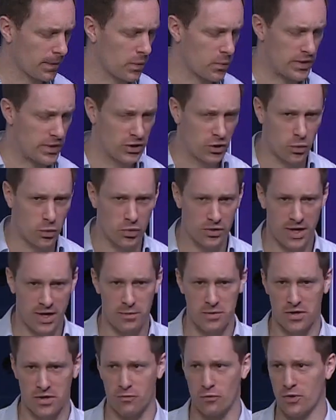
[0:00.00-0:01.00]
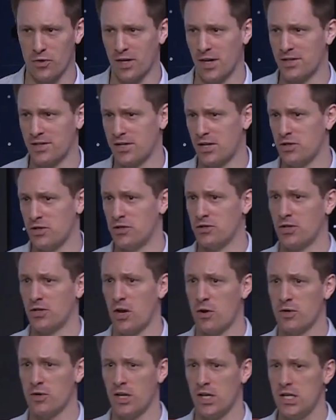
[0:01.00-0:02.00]
We can coordinate with other organisations
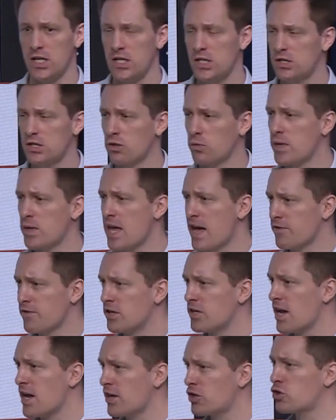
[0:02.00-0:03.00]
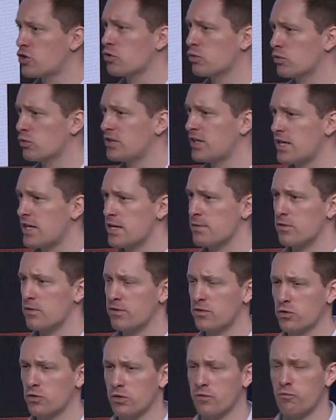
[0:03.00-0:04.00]
locally. So we have a national team
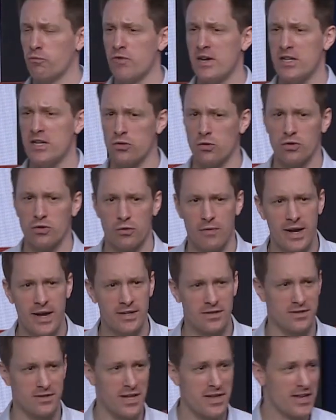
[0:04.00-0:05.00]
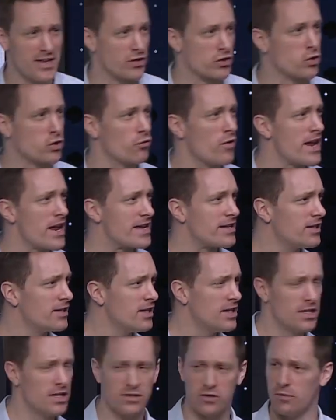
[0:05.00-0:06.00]
of sort of regional directors. They think it's great.
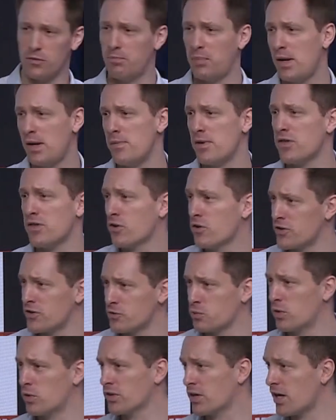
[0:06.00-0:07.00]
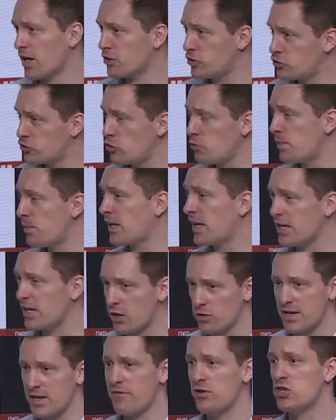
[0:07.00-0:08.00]
So in Plymouth, I've got this one guy super keen. He
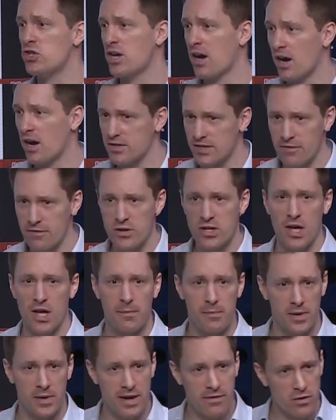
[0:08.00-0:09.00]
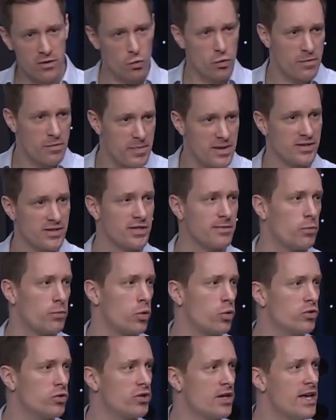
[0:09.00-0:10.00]
knows every charity, every company, all the business
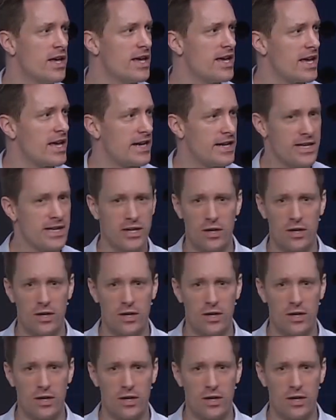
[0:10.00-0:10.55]
boards, and he